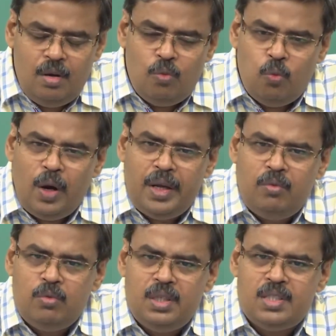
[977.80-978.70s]

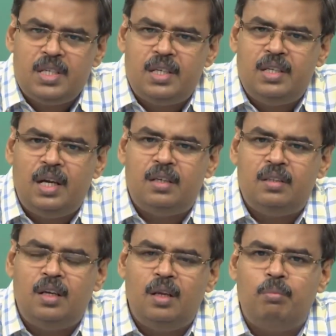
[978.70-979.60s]
why is it that
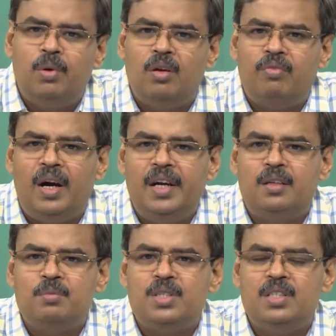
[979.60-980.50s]
the number of
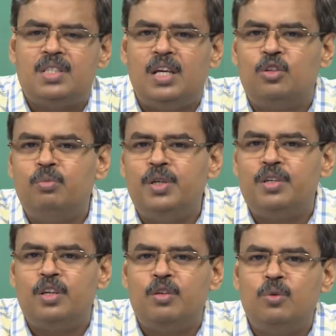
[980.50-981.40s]
items in
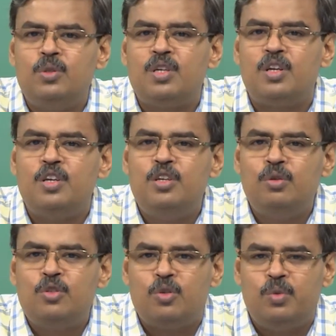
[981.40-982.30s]
psychometric tools
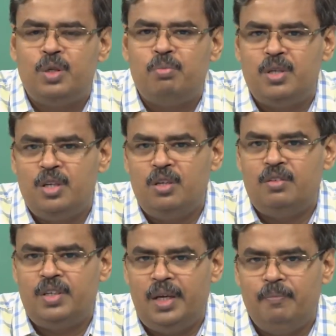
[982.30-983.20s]
reduced over a period
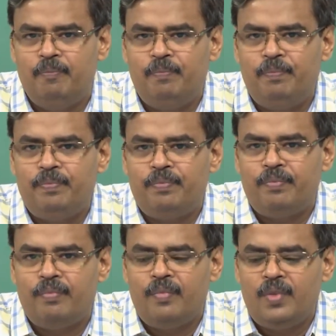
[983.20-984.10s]
of time?
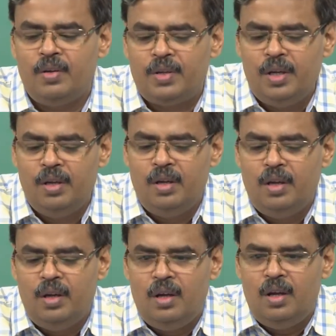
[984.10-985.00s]
Okay.
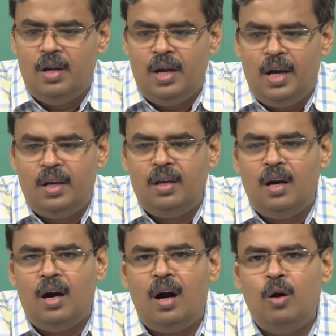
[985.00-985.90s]
And
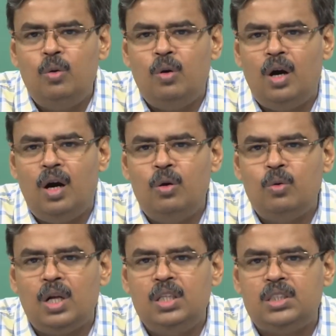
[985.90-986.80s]
how
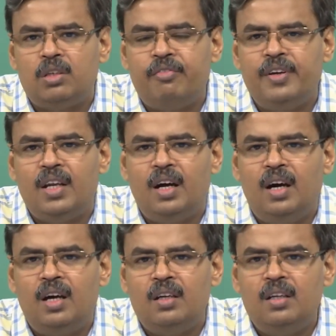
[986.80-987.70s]
culture fair
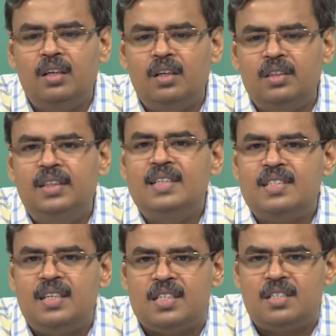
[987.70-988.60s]
are these
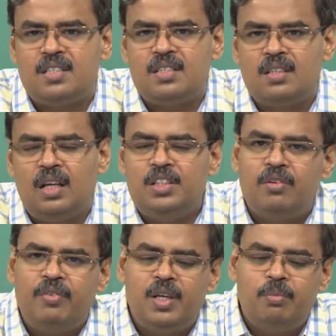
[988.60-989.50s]
tests? Culture
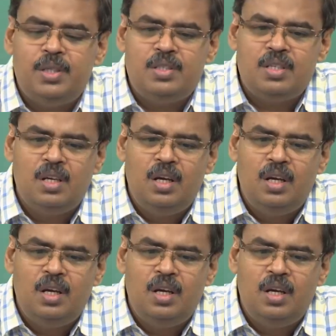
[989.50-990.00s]
fair means